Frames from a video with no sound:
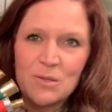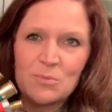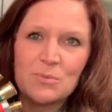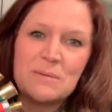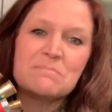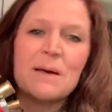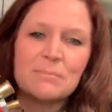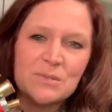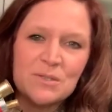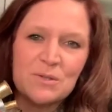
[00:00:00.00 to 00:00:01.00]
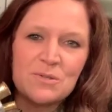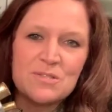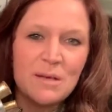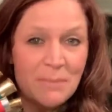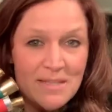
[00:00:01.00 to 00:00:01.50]
remember those
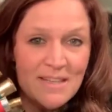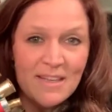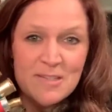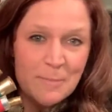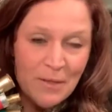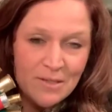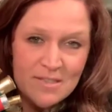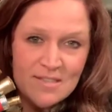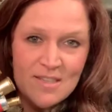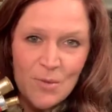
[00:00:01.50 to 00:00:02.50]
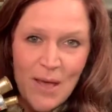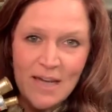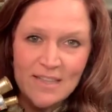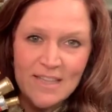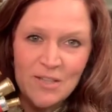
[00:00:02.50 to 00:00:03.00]
amazing experiences that you had
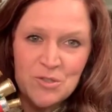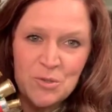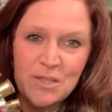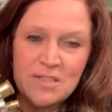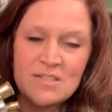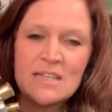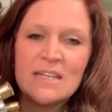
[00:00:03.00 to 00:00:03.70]
in the outdoors.